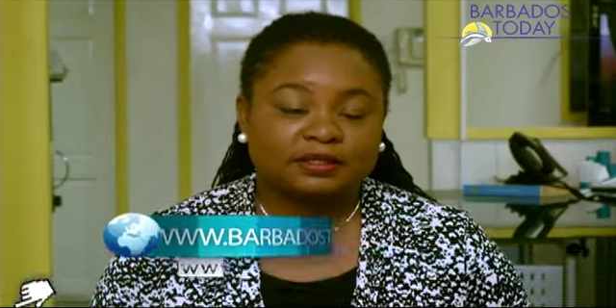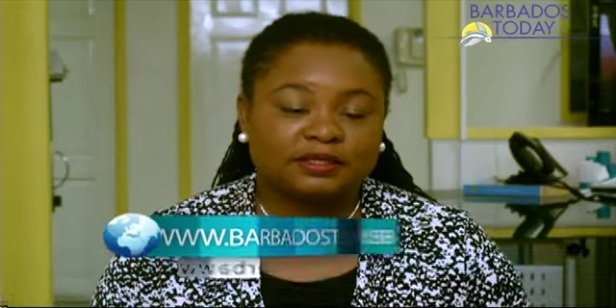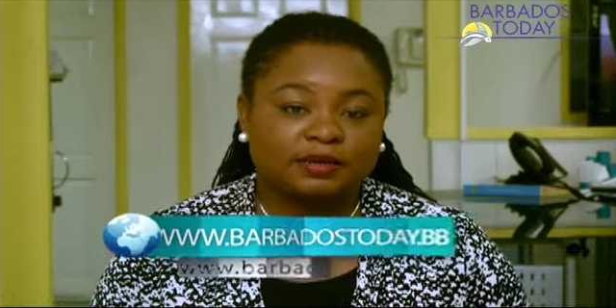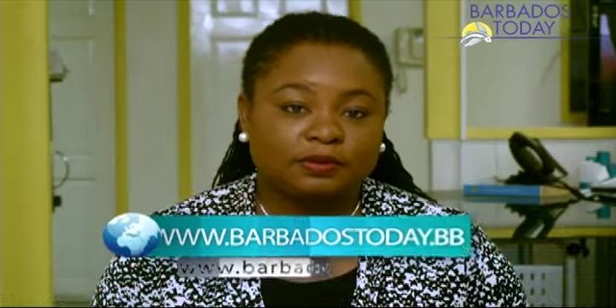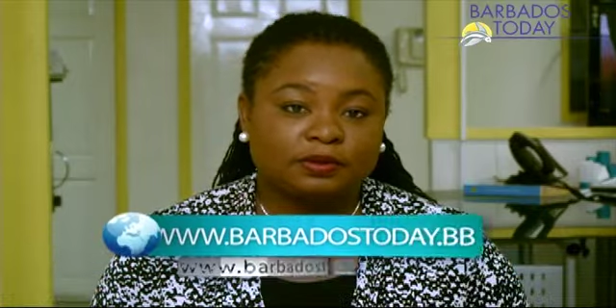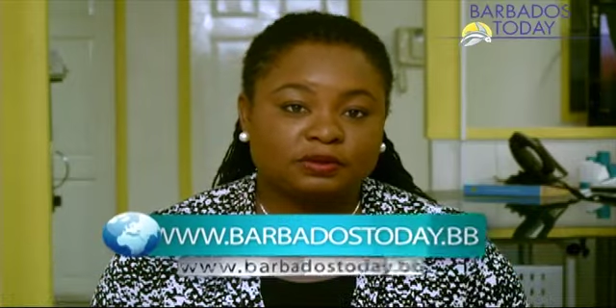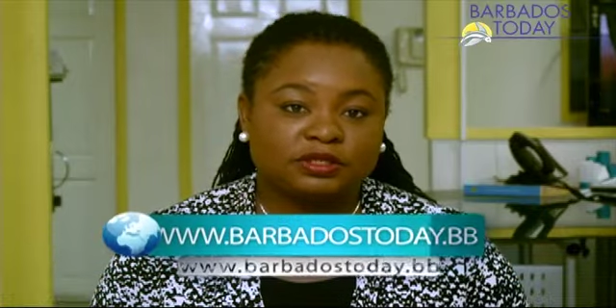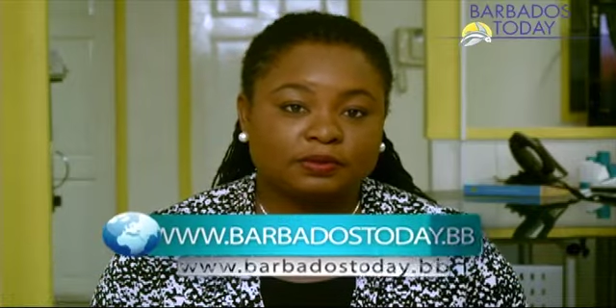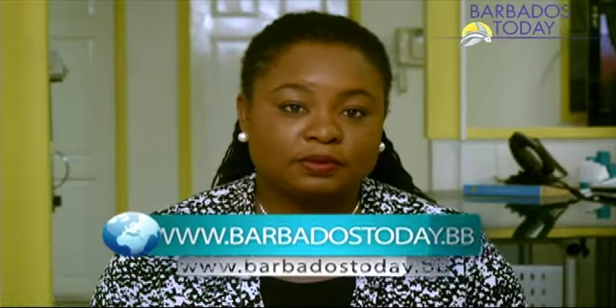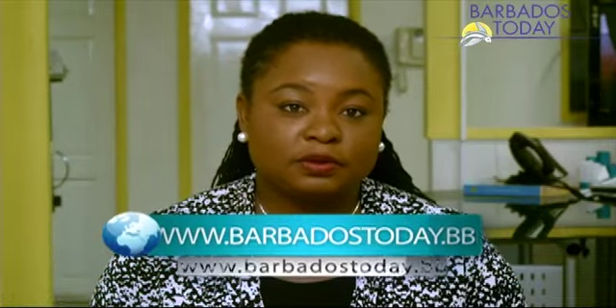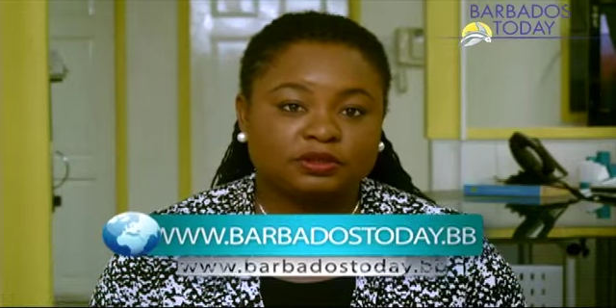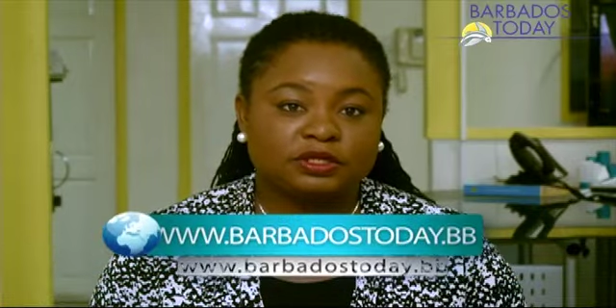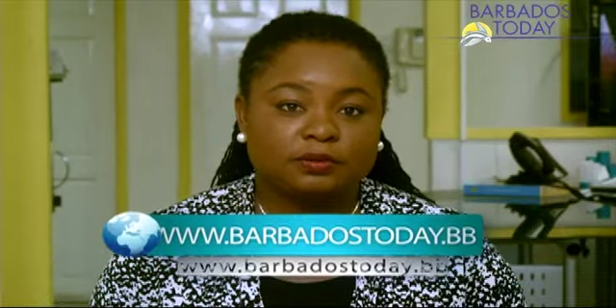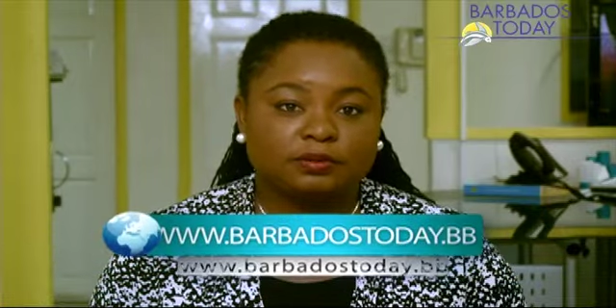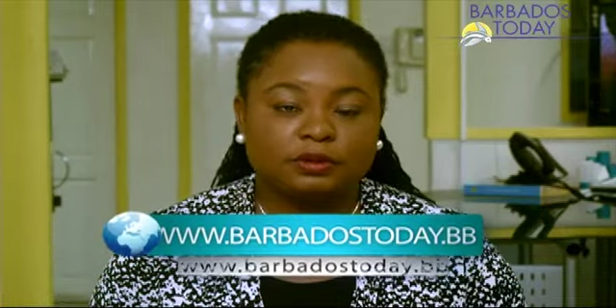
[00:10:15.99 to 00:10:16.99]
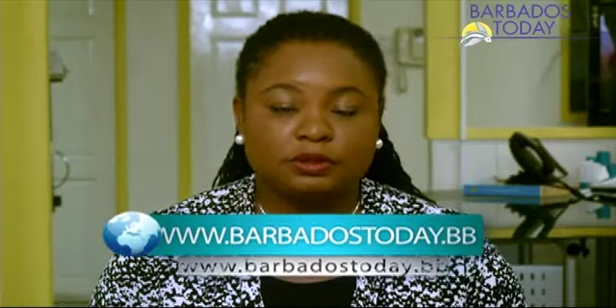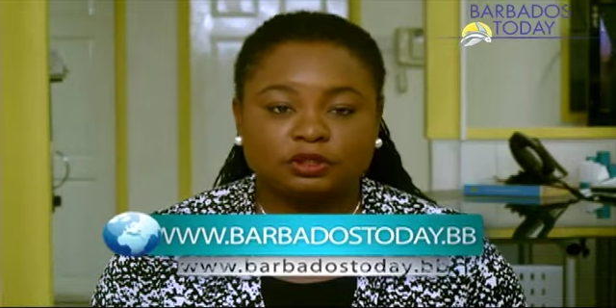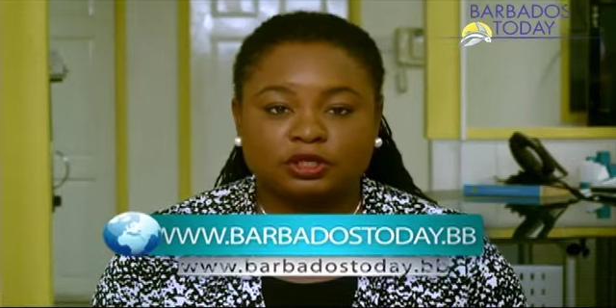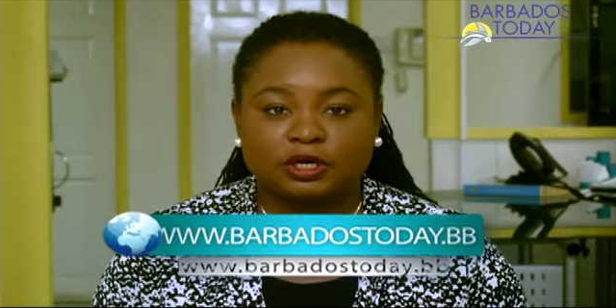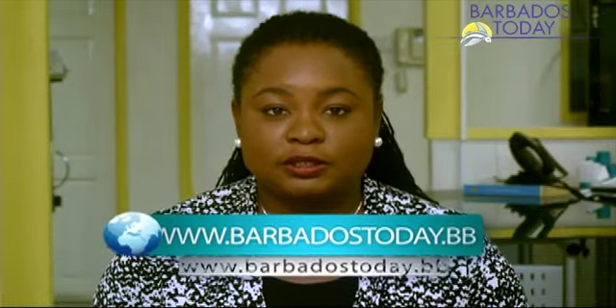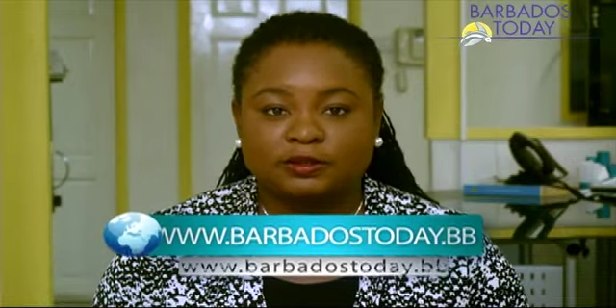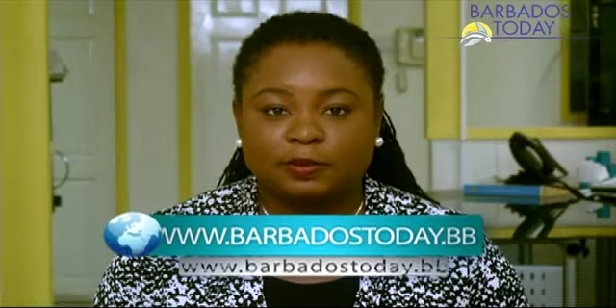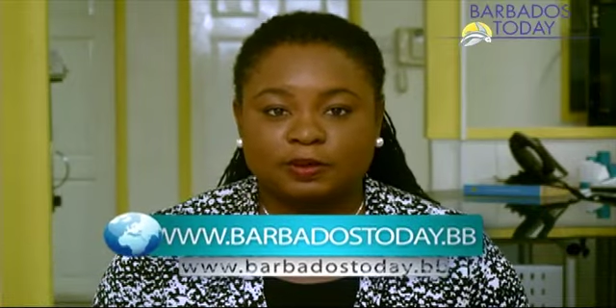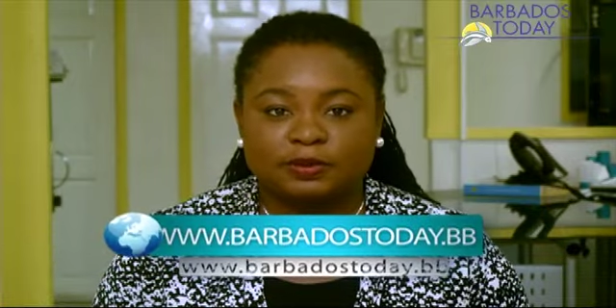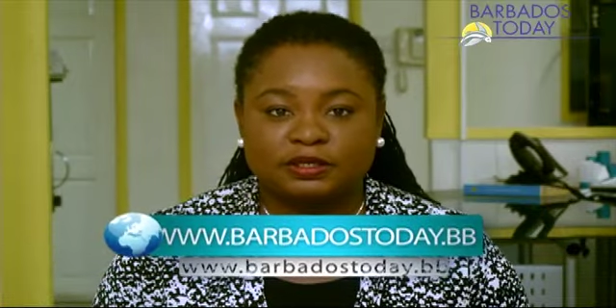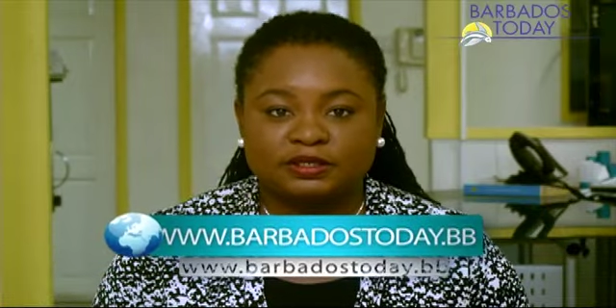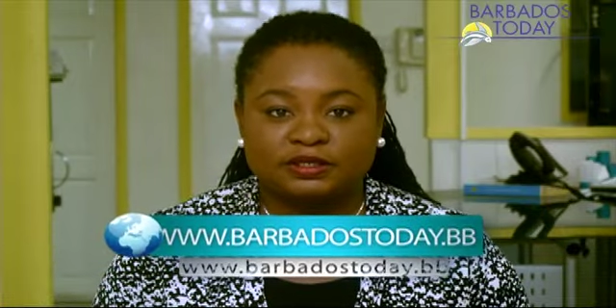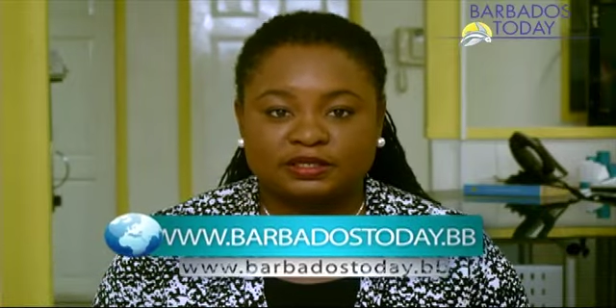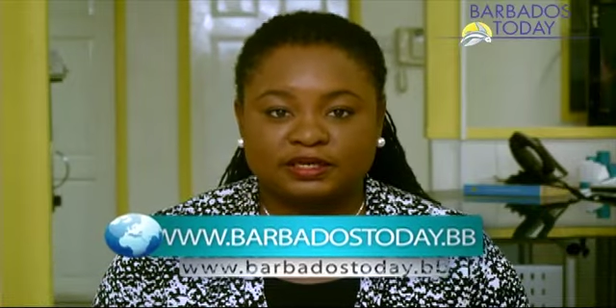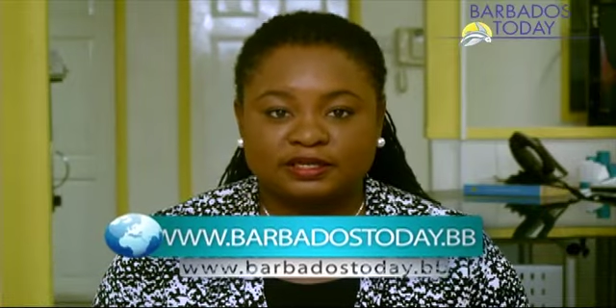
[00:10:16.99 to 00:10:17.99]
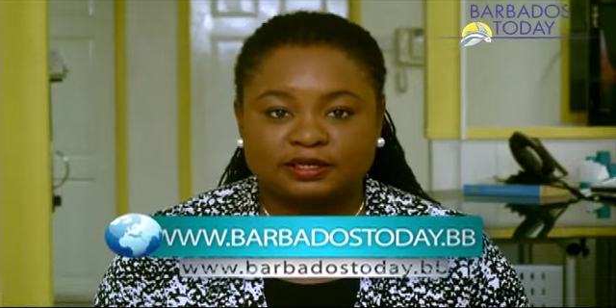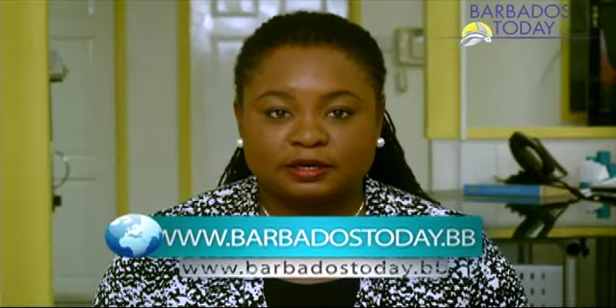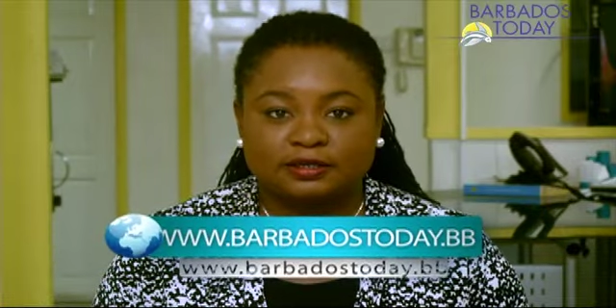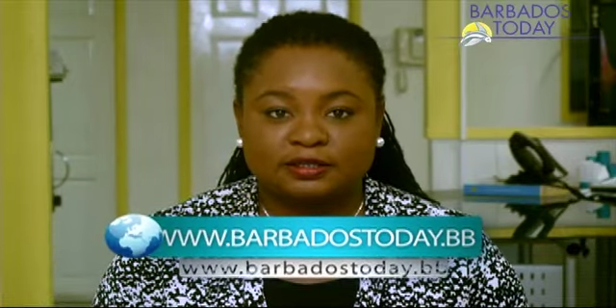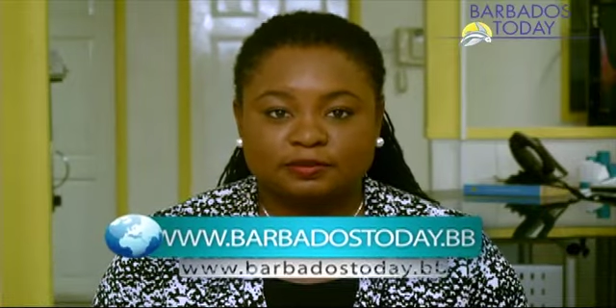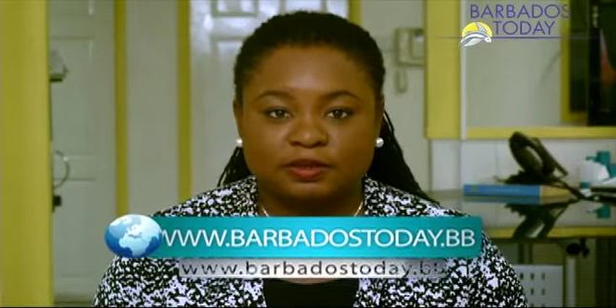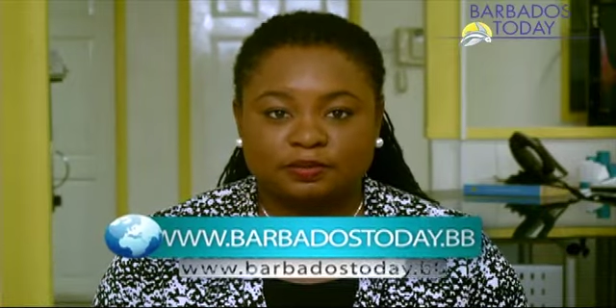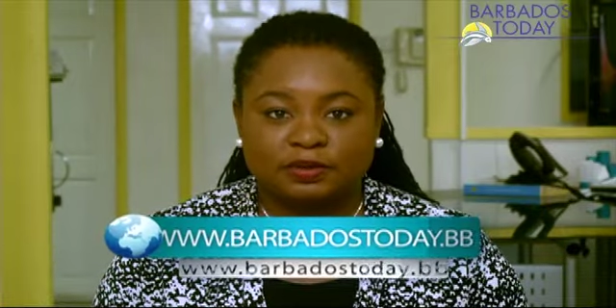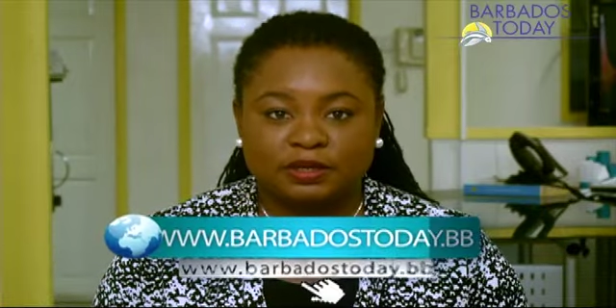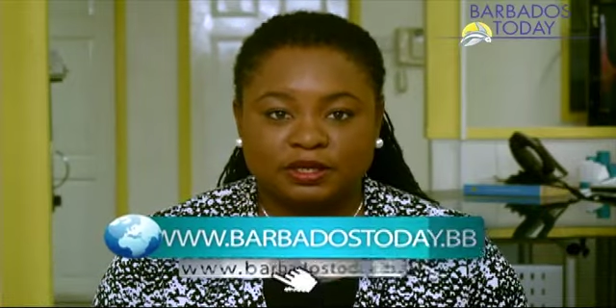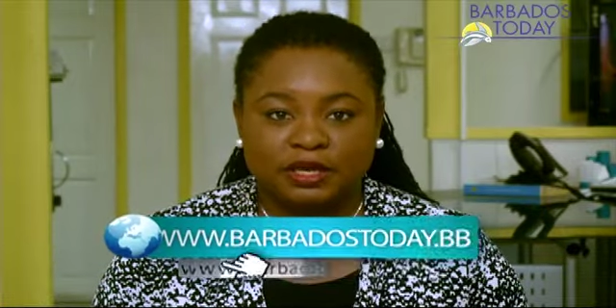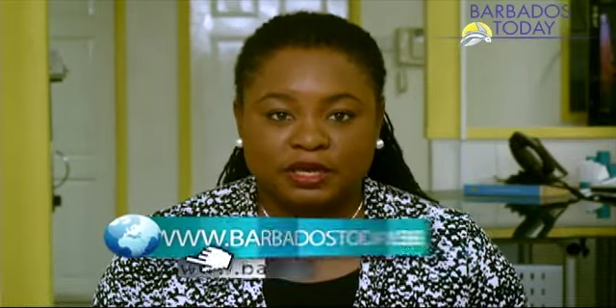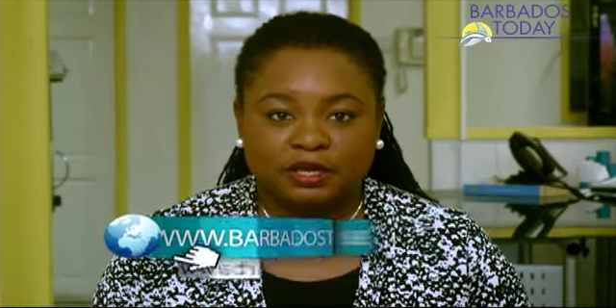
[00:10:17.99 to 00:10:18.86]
www.barbadostoday.bb. You